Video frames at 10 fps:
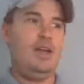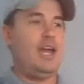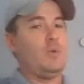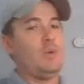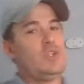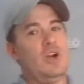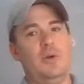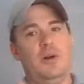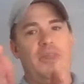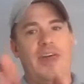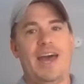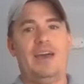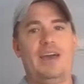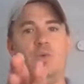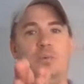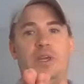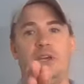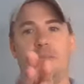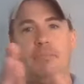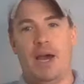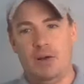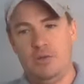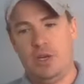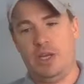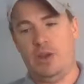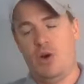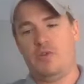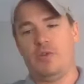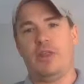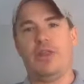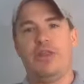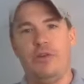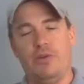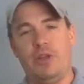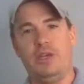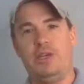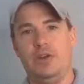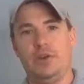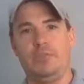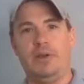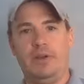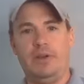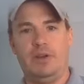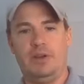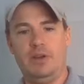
And we're talking about that will be compounding over a 30-year period.